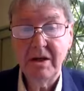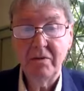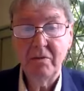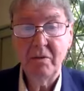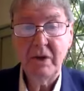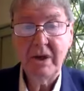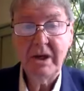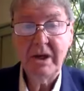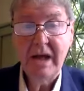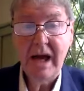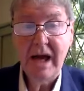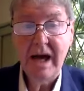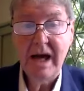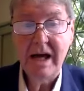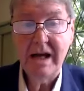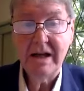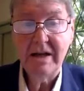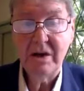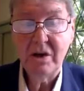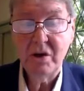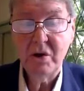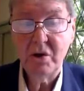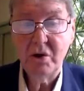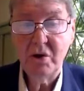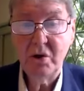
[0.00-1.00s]
we
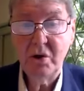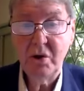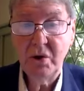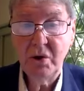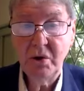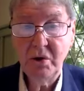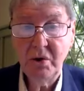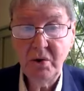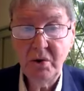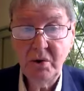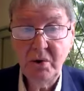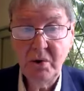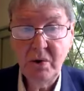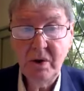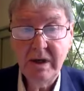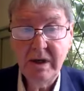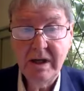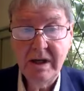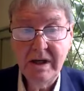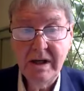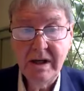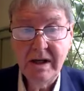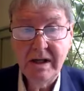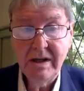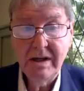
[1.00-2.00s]
had two
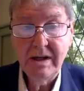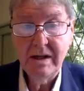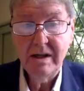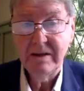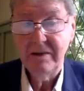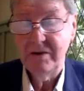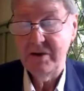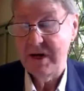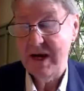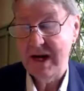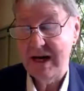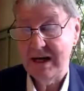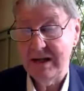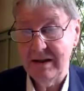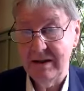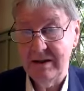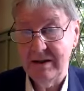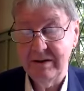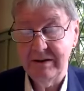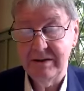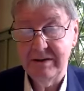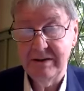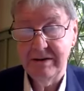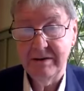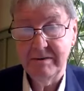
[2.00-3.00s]

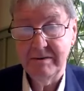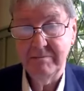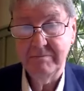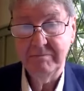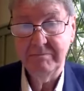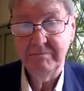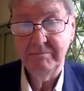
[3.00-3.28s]
channels.